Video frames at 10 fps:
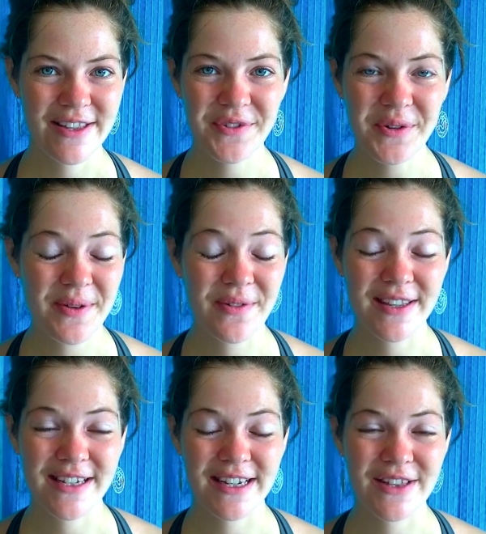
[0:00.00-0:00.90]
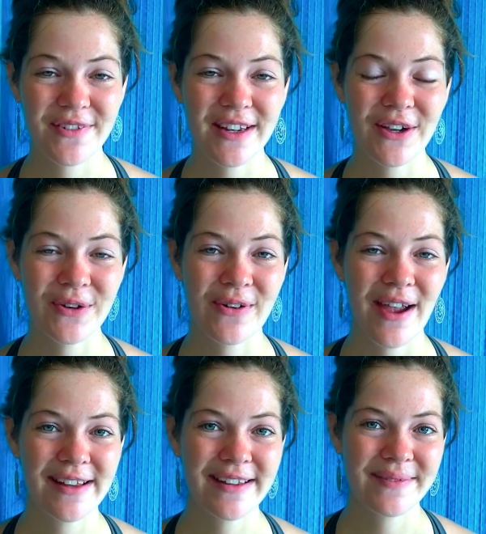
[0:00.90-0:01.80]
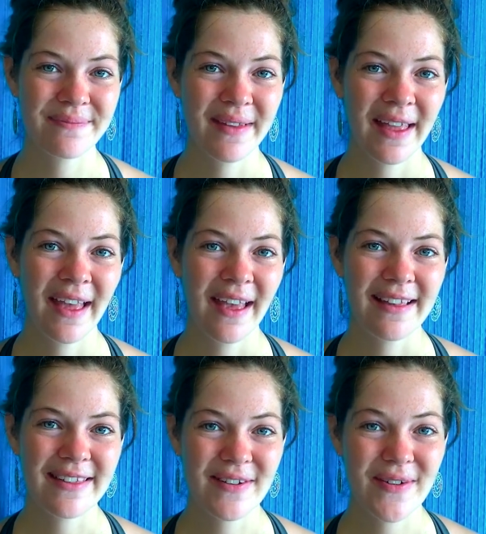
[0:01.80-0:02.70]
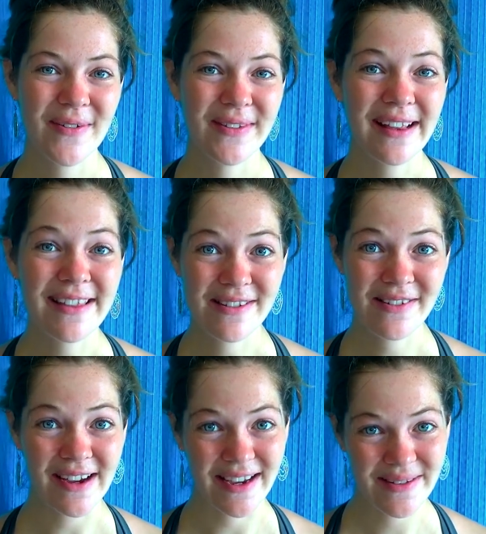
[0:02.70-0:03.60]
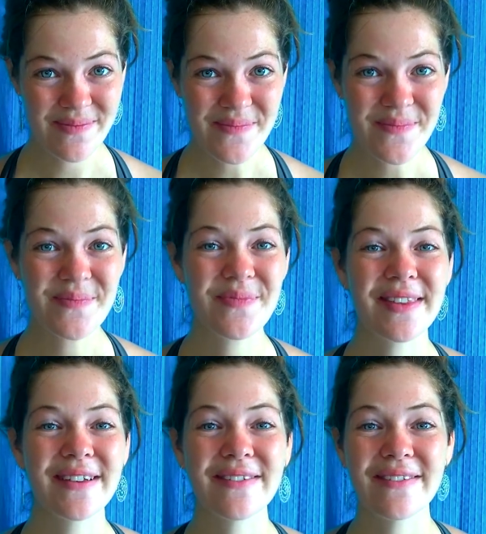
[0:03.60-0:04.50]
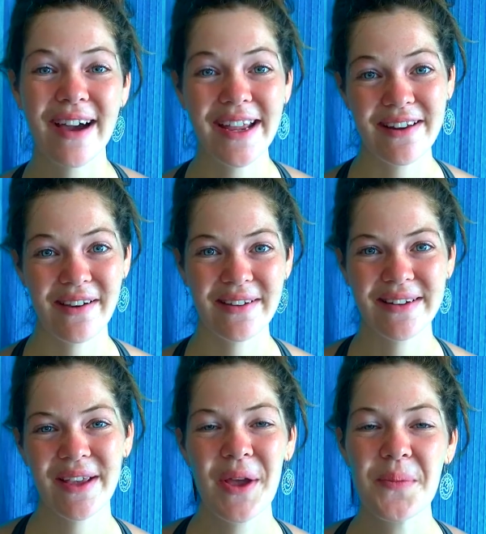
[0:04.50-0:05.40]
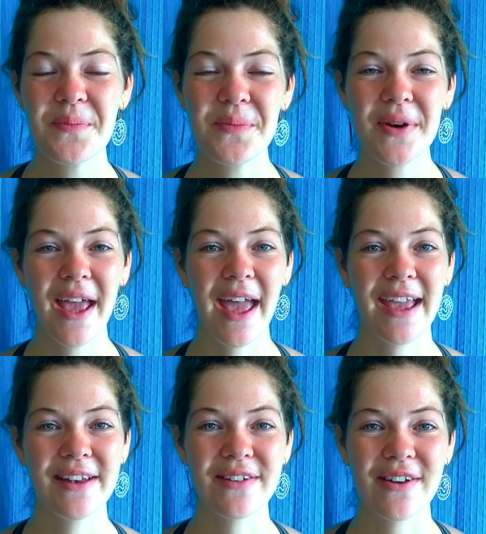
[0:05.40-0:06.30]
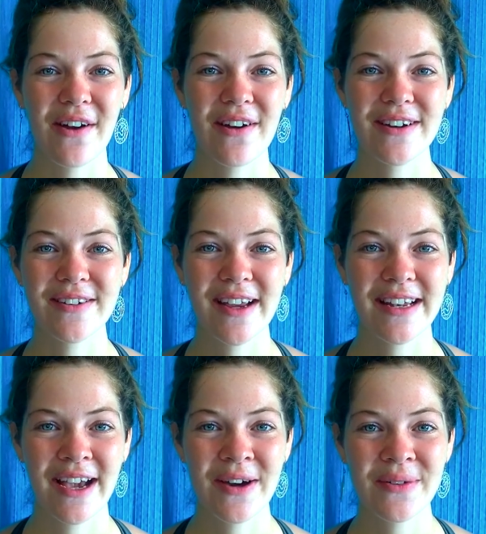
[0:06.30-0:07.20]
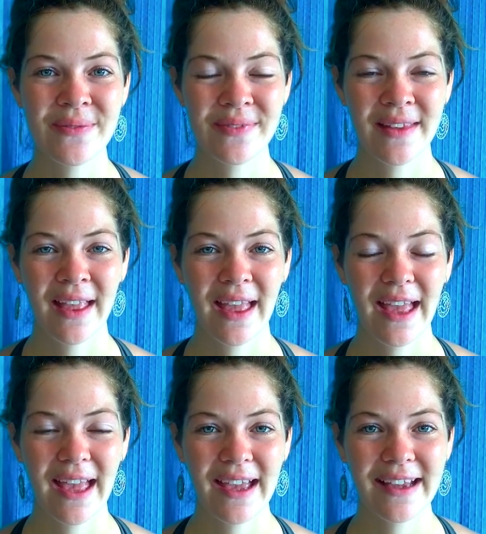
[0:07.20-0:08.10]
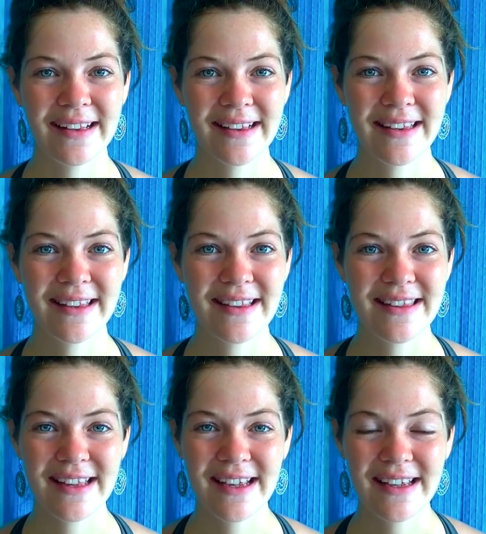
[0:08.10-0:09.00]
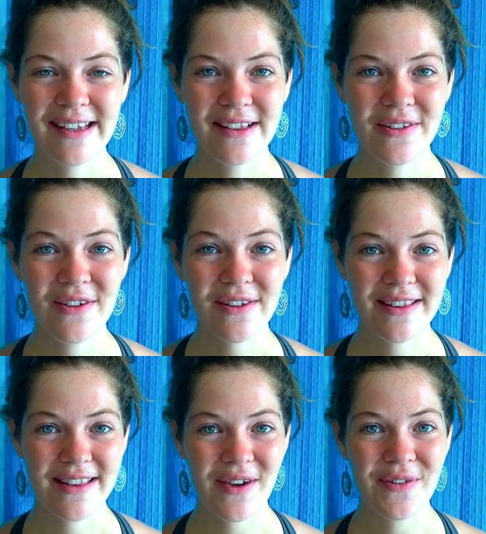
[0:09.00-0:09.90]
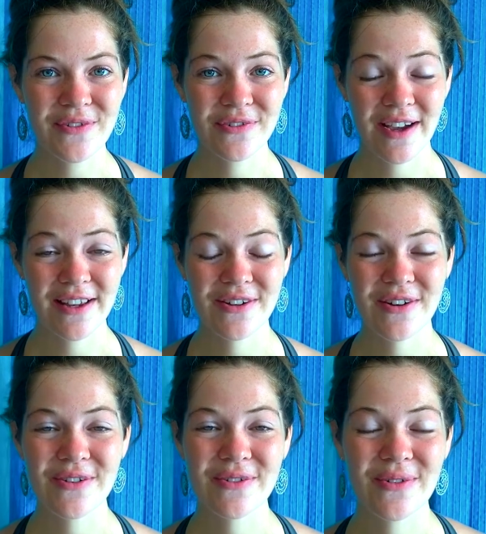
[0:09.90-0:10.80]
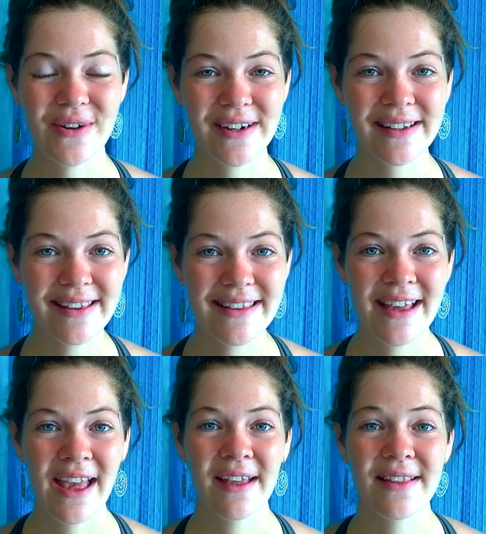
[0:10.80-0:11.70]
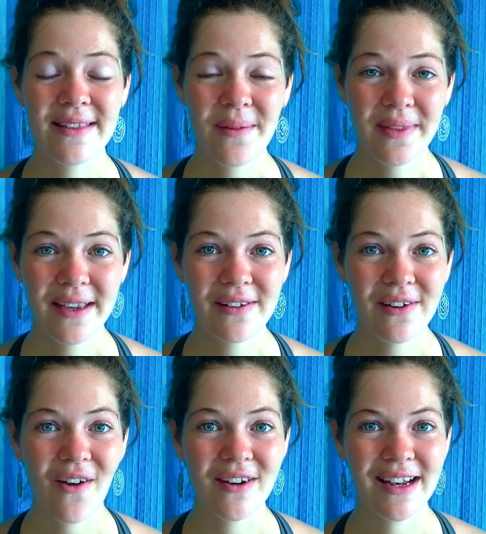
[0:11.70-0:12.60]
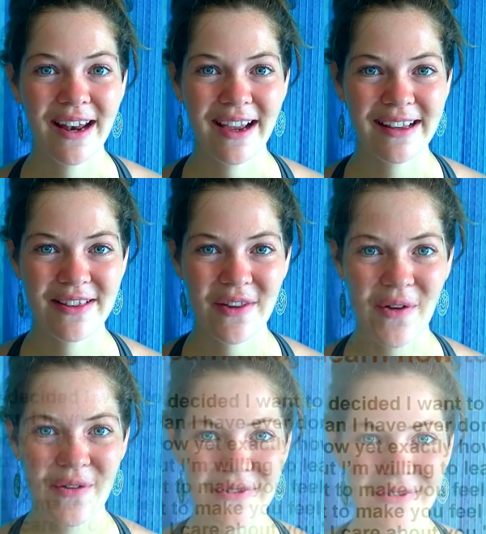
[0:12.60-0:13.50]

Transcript: you wouldn't be watching this video, right? So that's great. Why not put a hand on your heart right now and say to yourself, find your own words, something along the lines of,